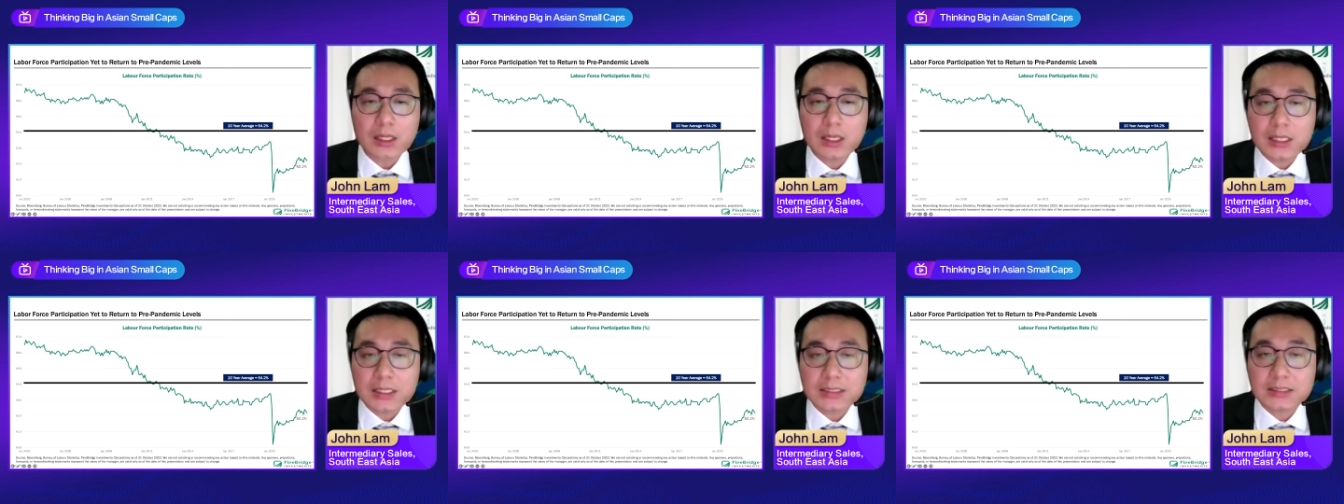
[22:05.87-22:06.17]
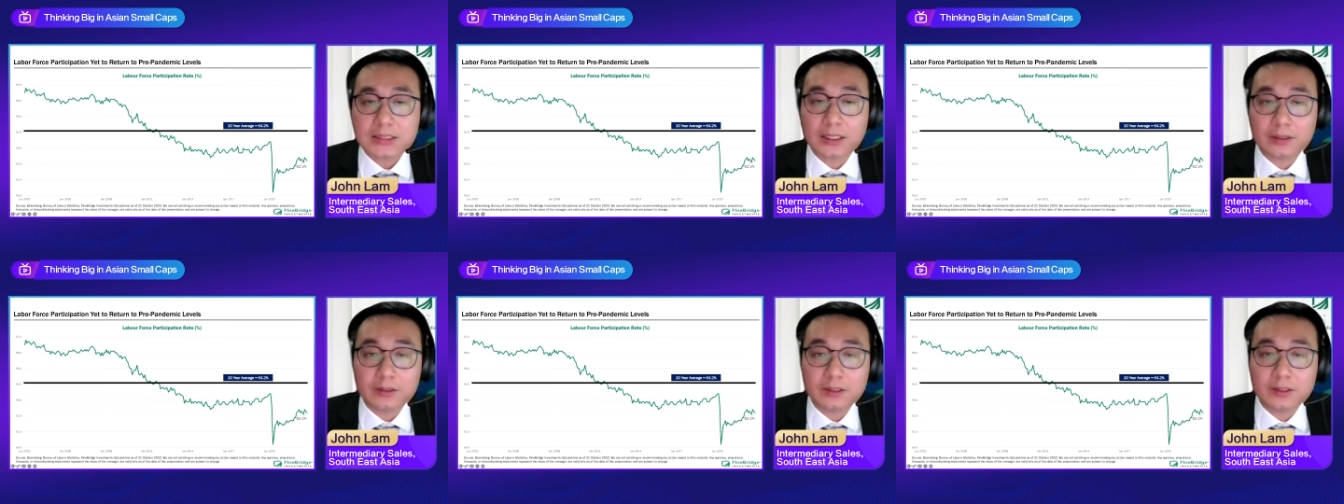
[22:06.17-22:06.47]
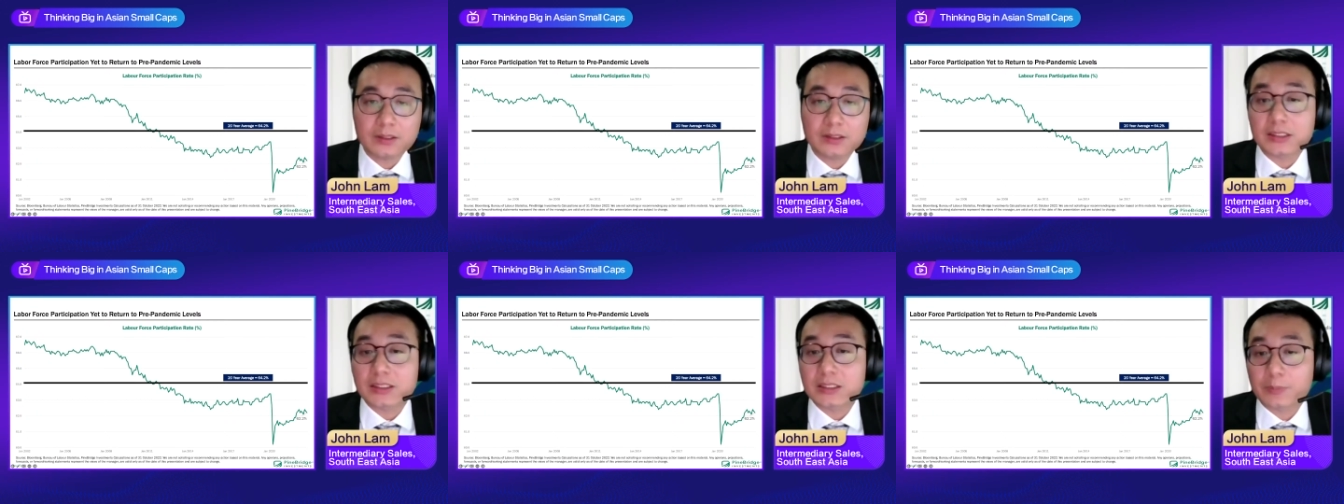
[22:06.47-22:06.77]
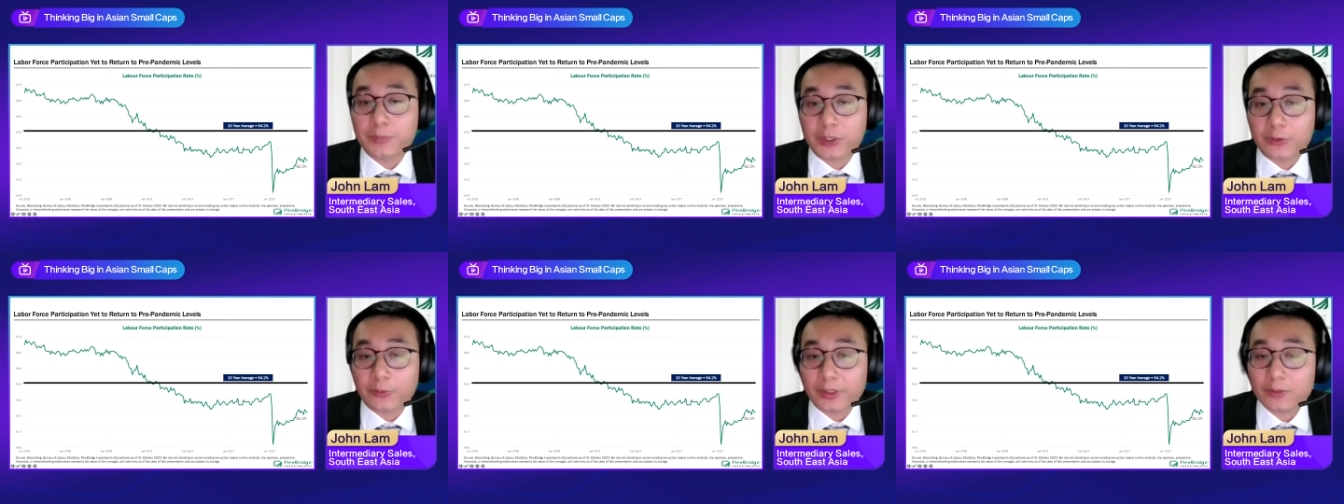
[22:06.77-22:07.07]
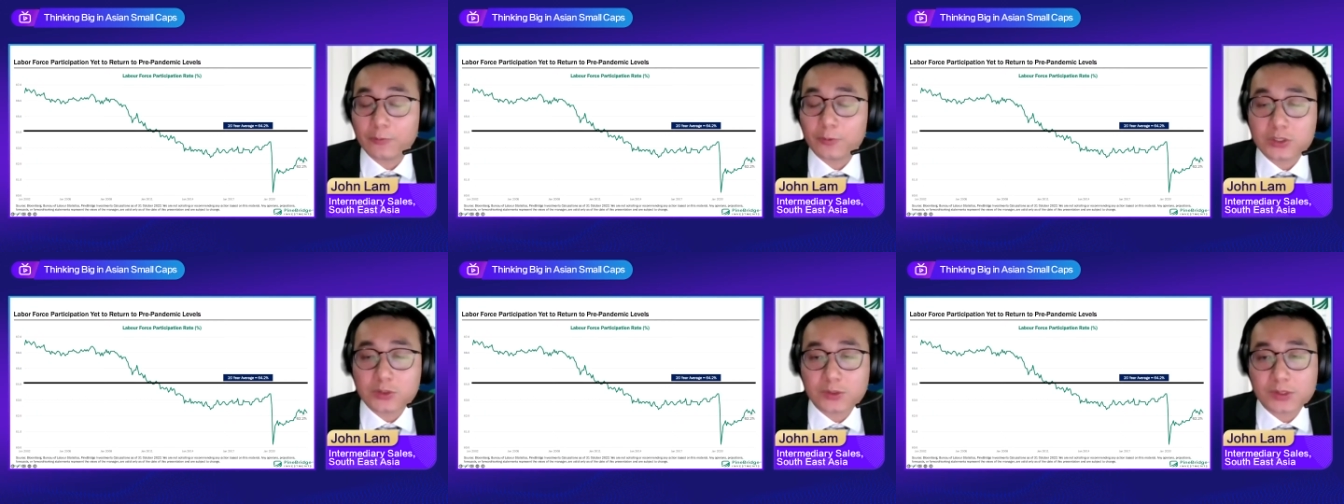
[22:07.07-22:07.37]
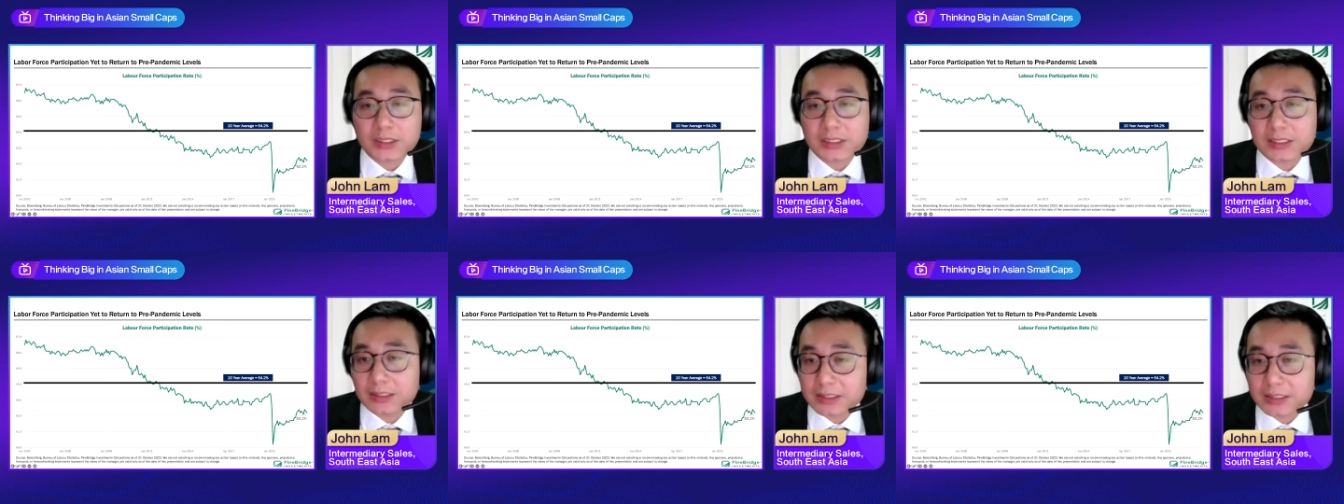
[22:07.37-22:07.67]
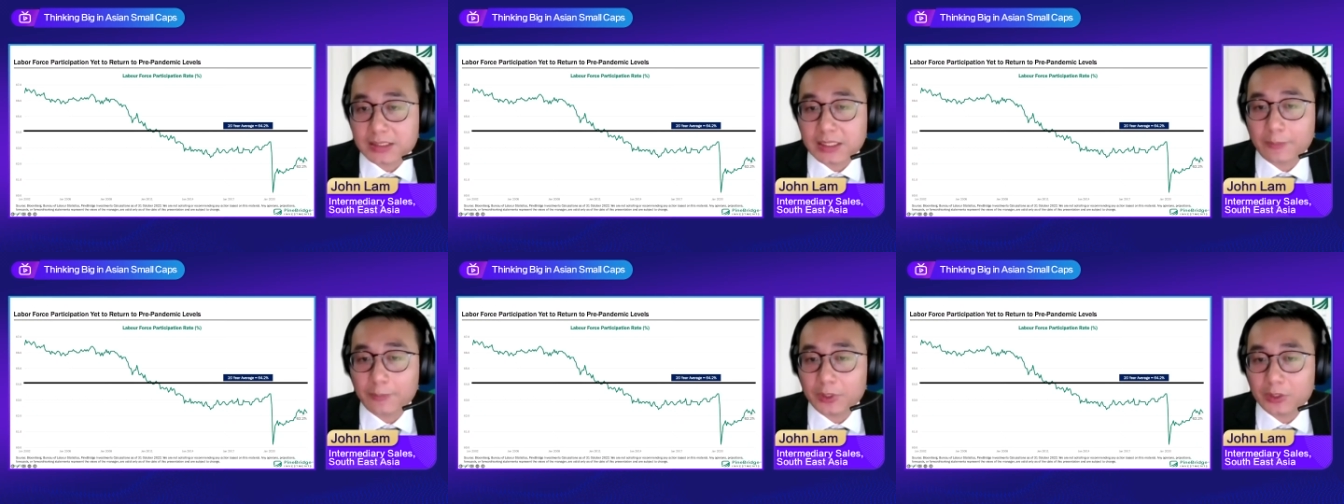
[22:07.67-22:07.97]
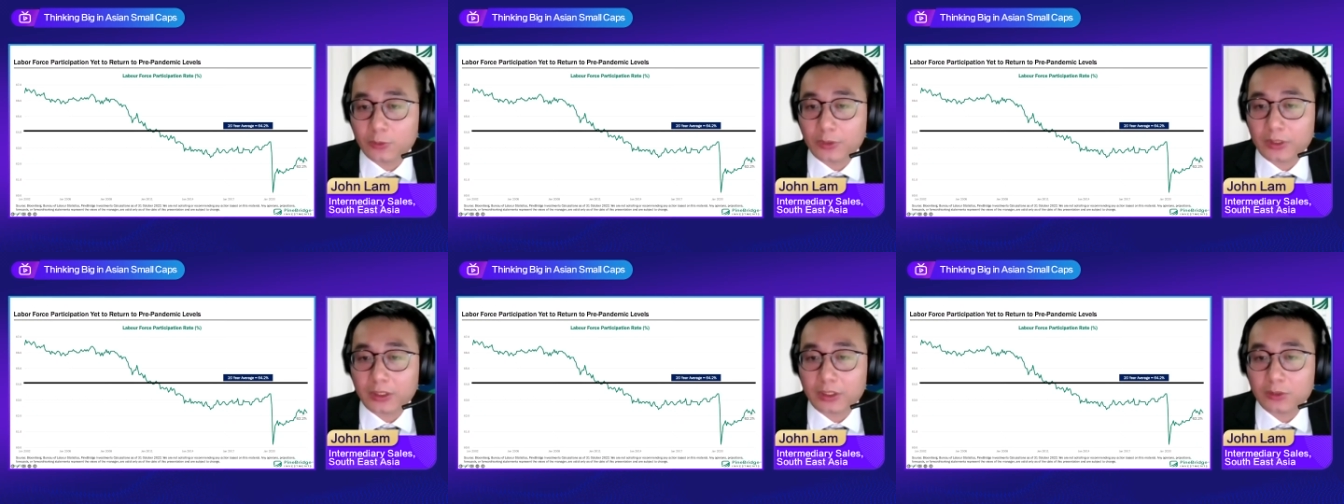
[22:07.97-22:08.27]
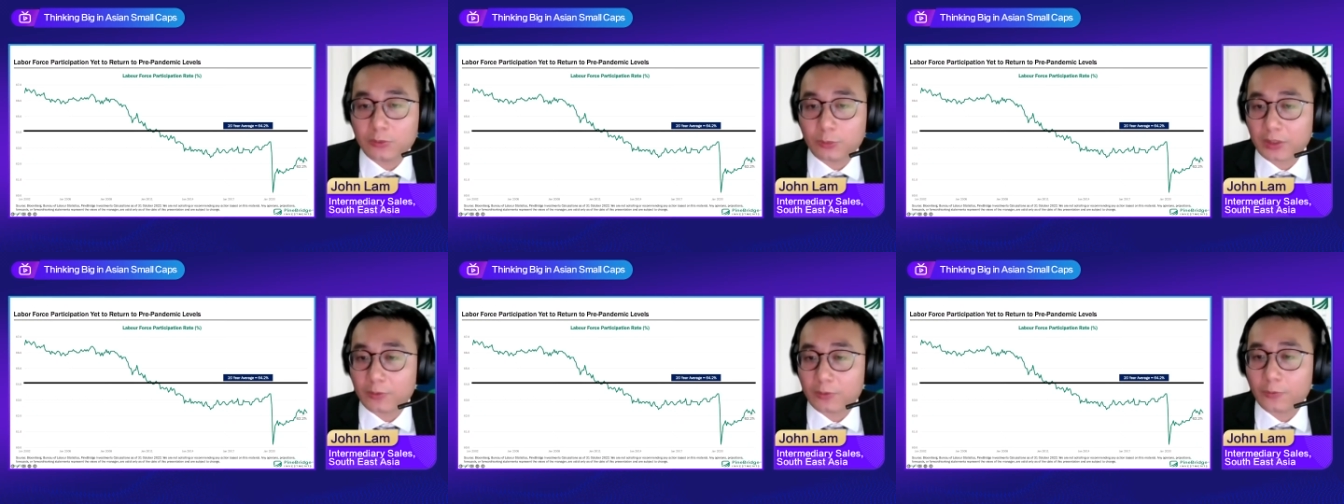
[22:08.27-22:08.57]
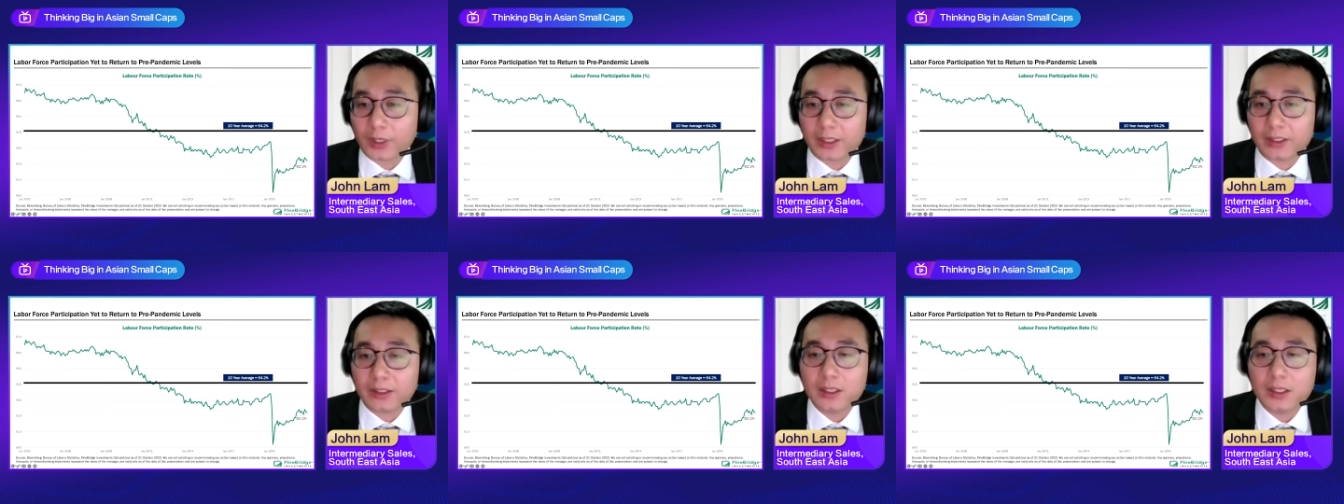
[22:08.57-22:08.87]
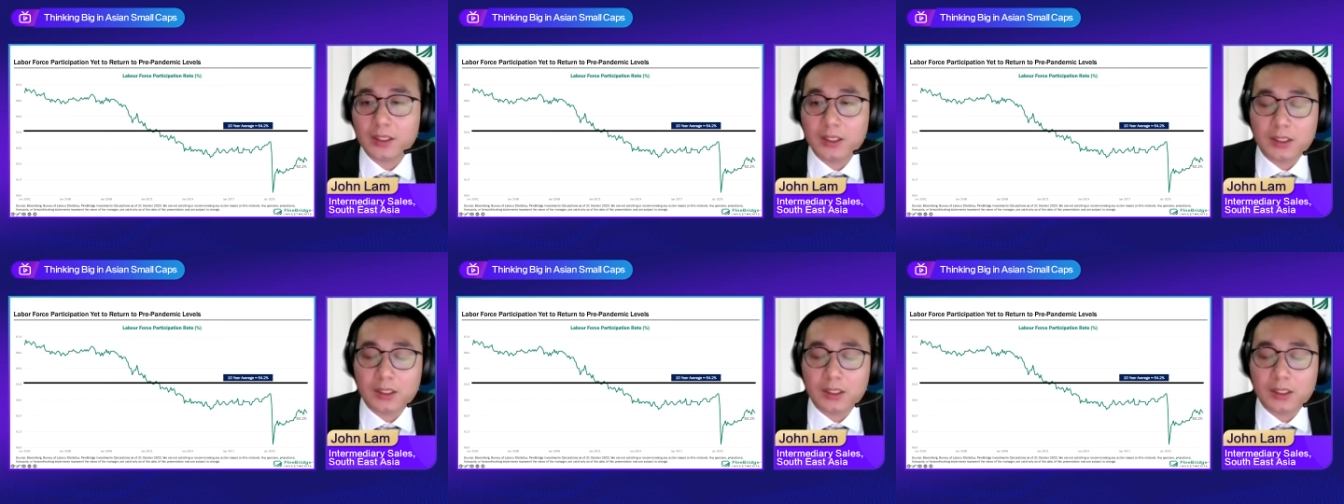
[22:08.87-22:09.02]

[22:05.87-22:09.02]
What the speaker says: started disappearing, which was in December 2021,